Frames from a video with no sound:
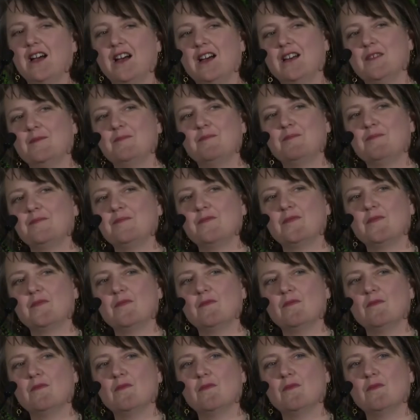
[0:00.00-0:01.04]

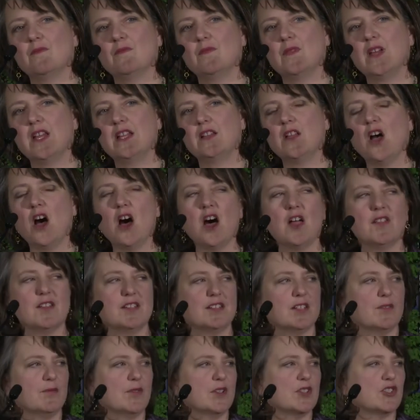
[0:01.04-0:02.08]
In all
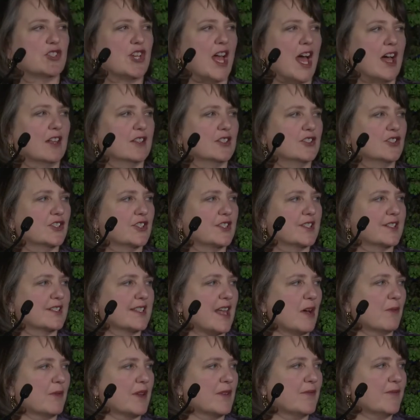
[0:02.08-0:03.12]
the different
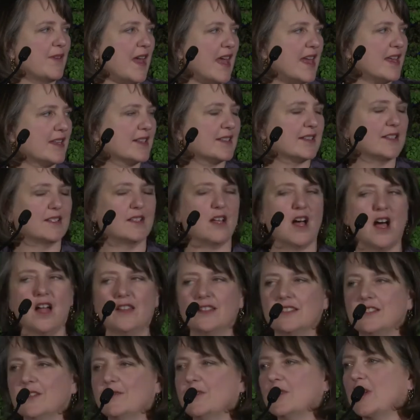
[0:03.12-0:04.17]
challenges that we face and
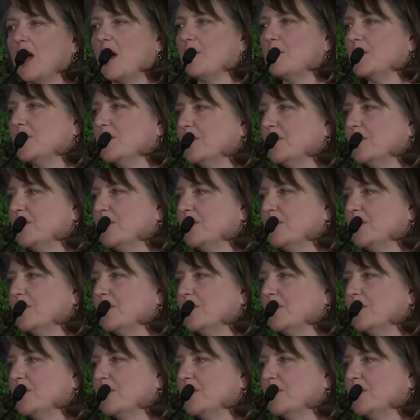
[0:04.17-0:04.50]
all the different